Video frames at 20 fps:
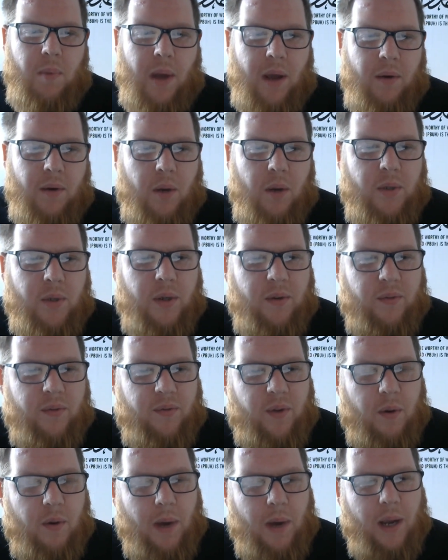better option
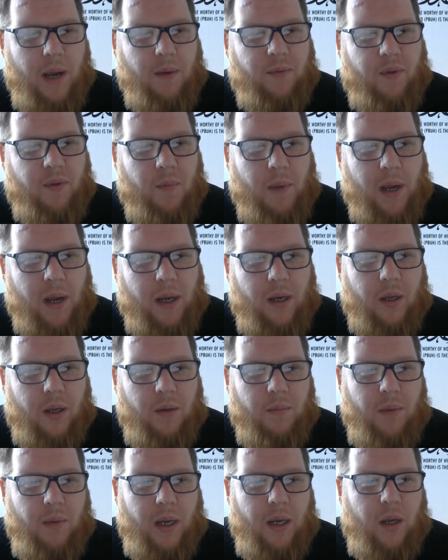for my
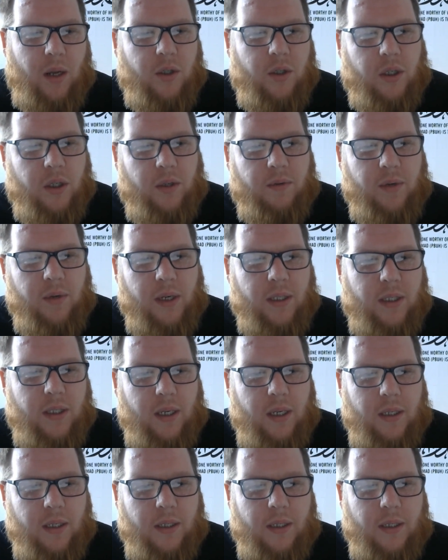logical reasoning.